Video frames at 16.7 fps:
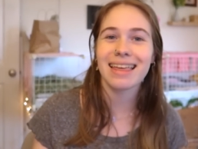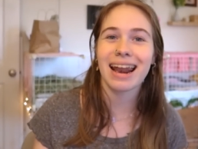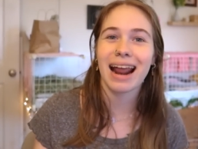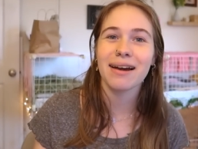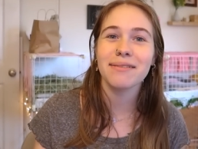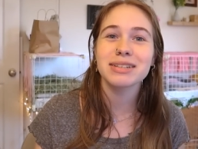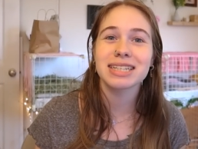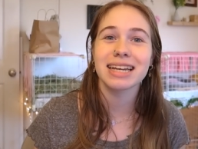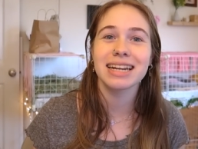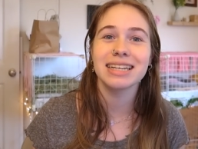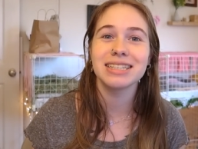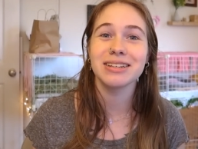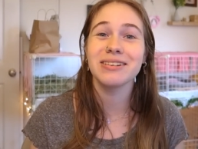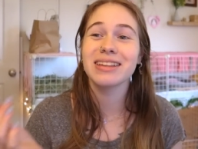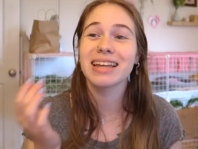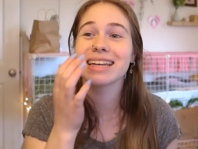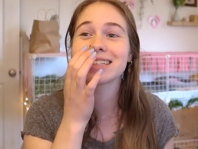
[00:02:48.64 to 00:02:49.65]
that I was going to
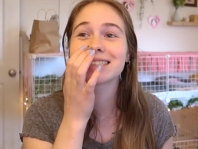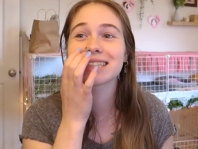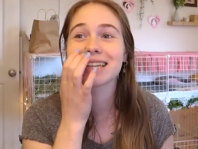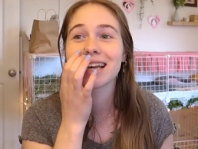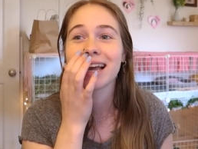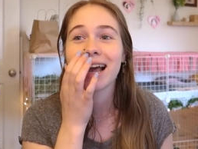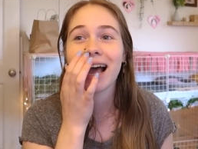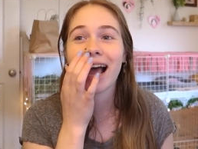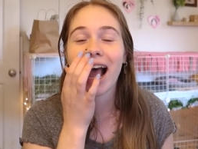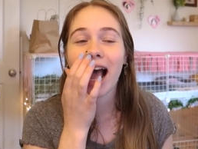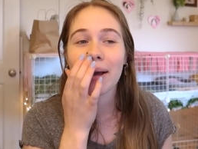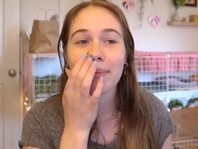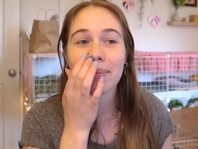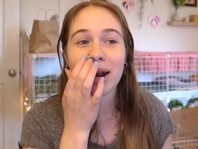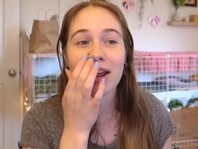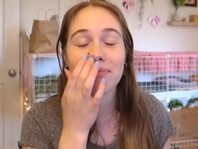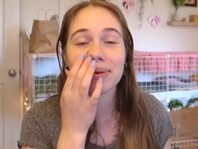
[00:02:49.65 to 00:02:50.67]
do this.
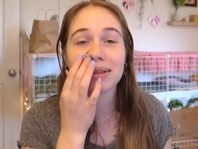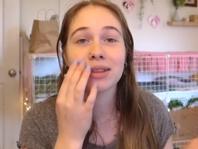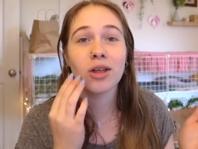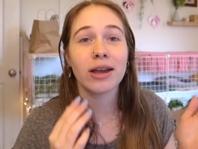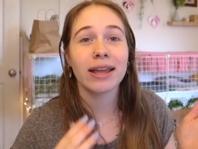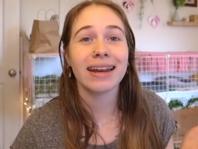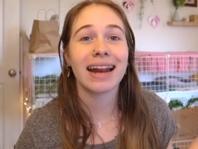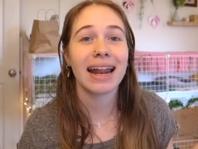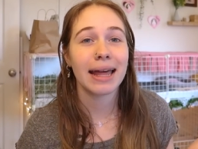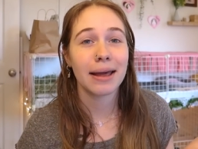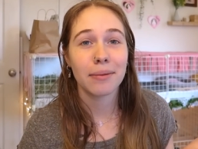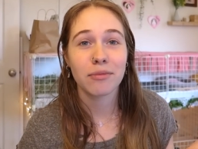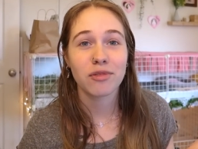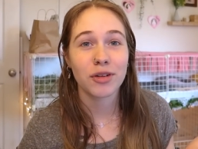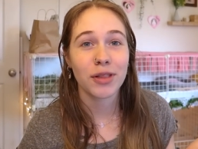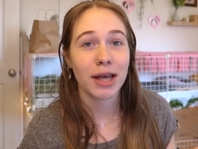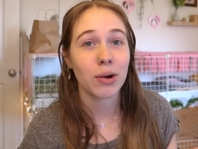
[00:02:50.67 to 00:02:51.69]
Um, but I've been looking at
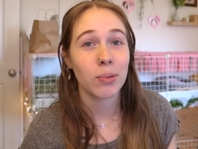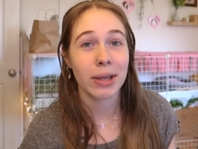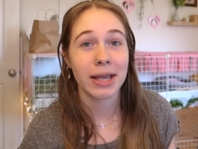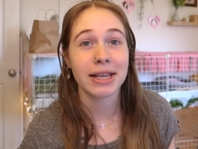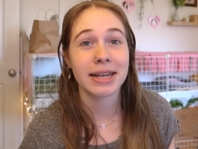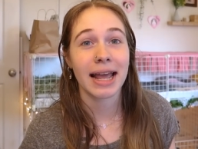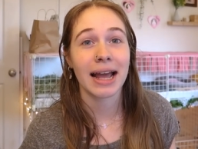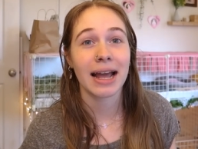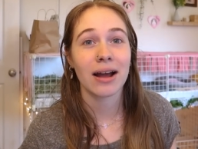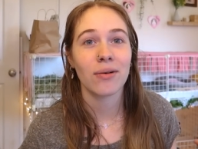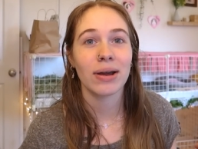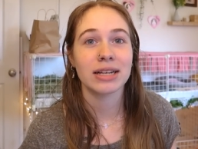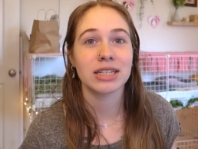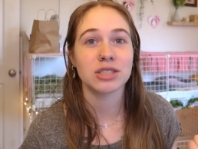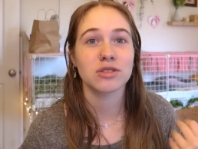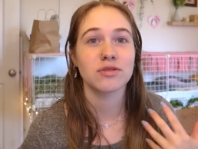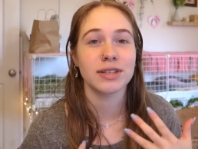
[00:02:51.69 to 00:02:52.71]
him for like a week now
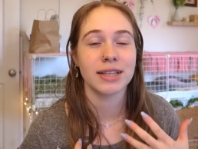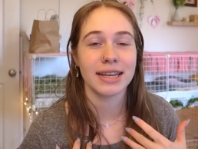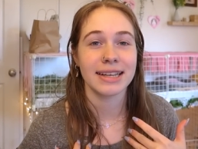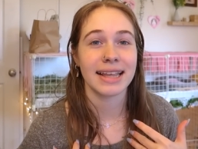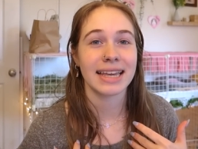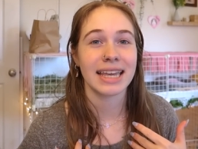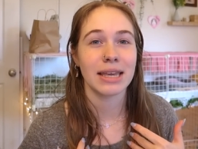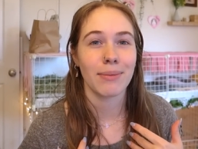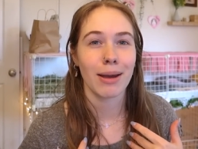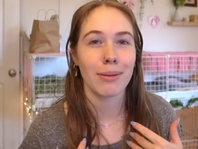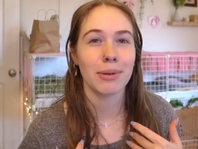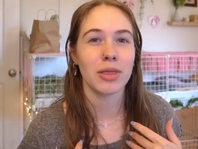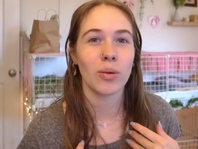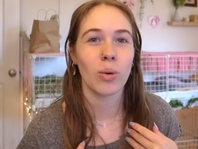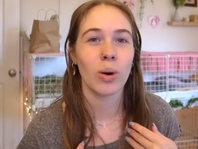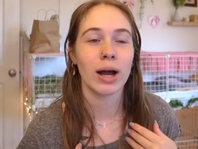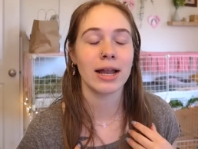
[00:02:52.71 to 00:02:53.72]
and just feeling like he might be
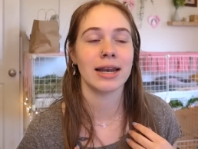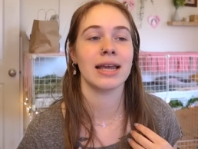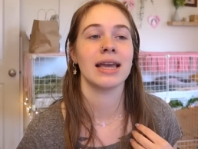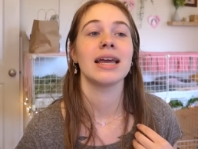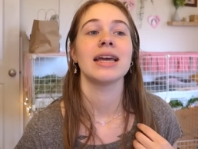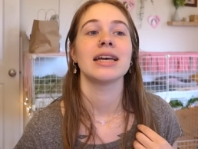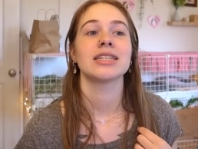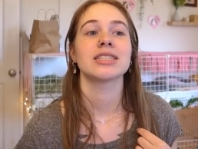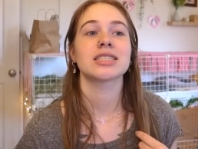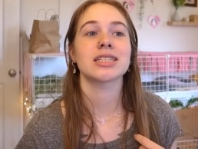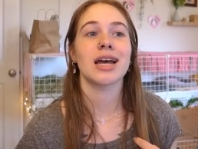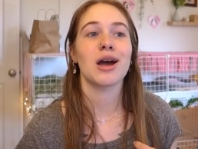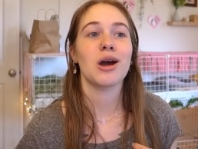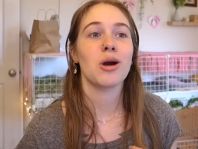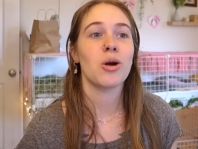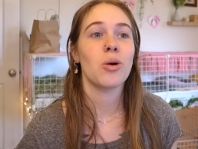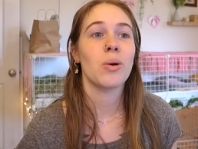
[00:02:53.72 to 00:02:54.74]
the one.
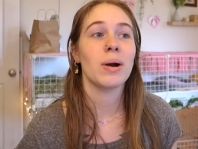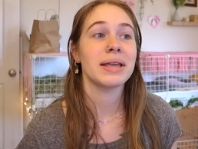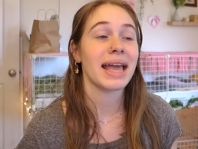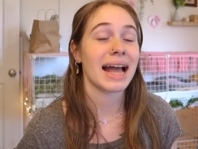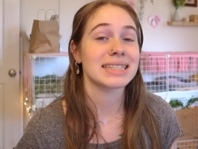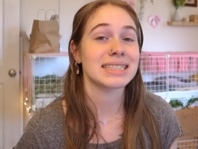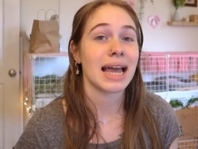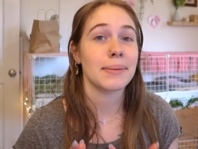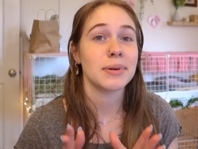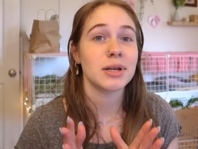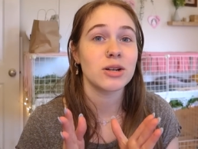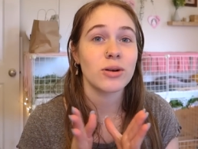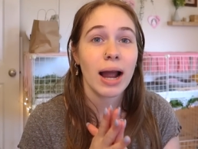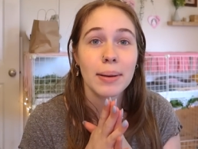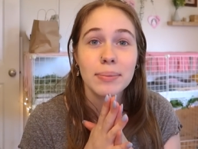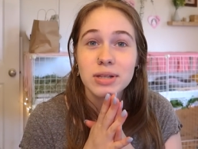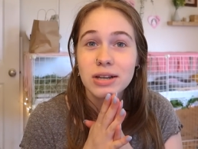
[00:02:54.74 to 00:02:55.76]
So yeah, time to
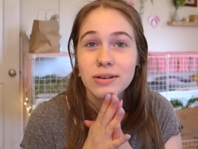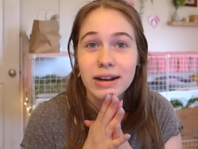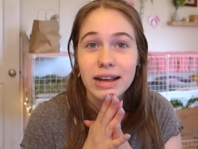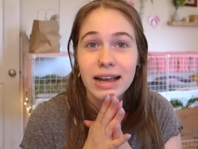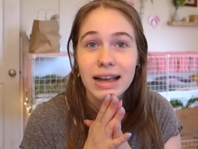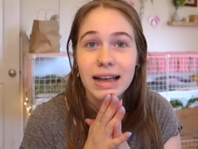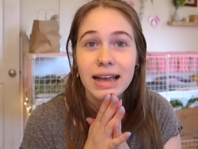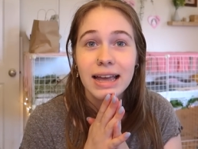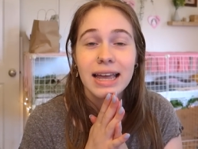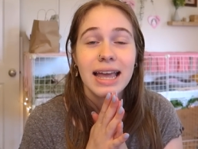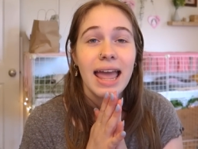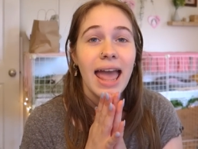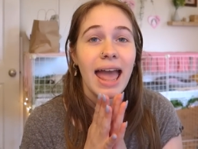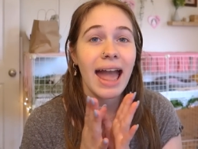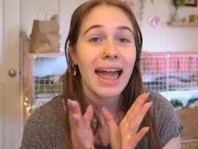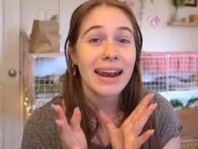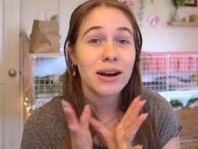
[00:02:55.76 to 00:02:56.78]
grab Luna,
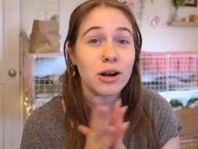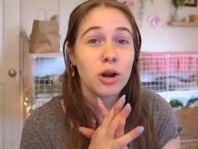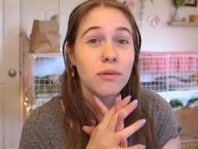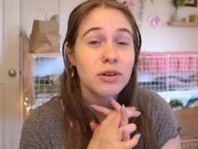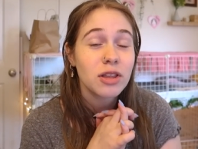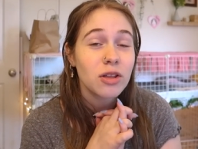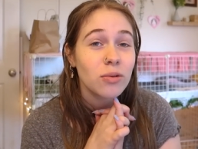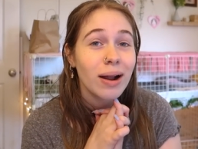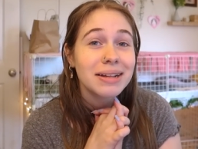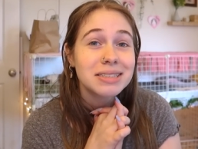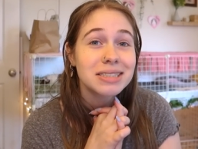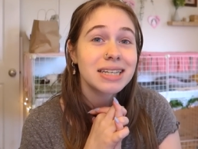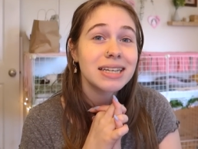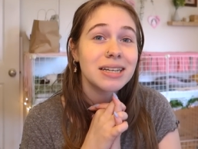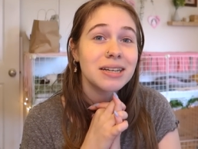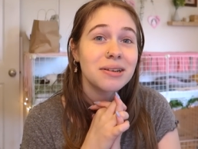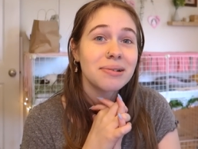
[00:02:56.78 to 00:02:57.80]
head on over to the
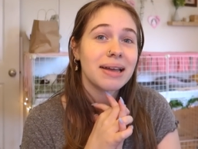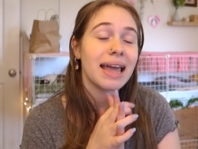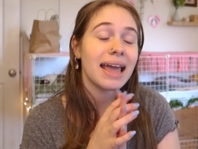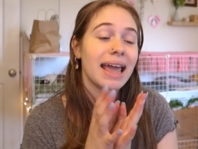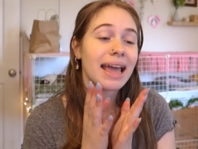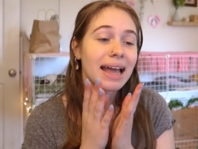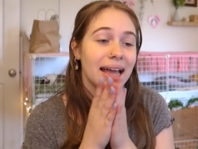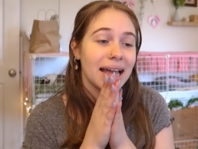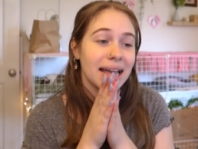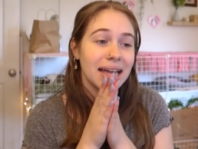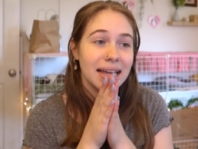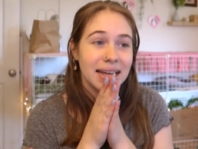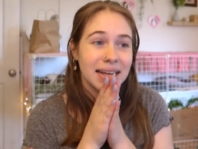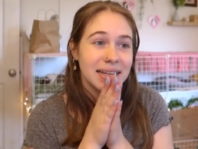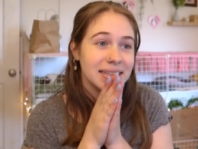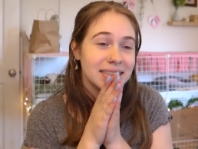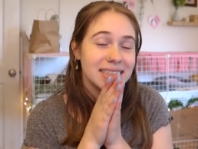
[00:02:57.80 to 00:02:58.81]
rescue,
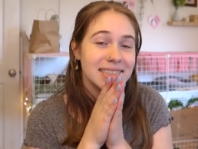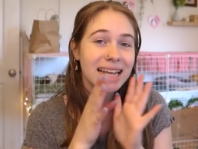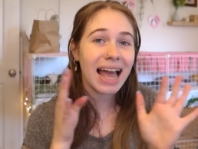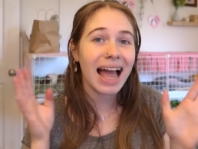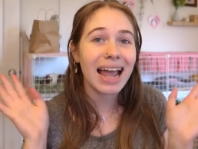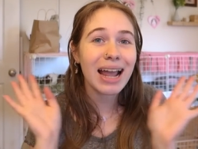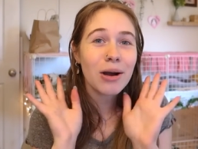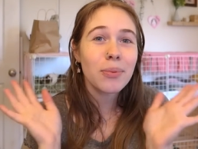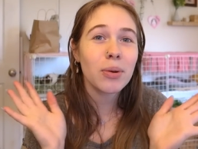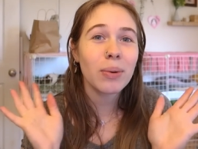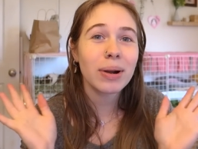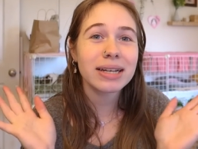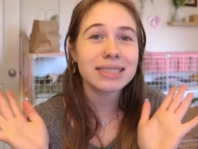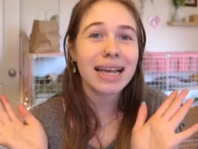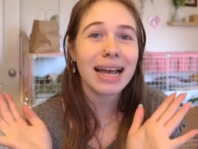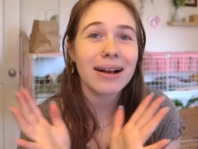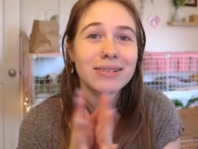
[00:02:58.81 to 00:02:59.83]
and yeah, I hope it
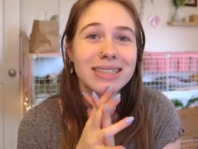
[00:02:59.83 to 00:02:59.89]
works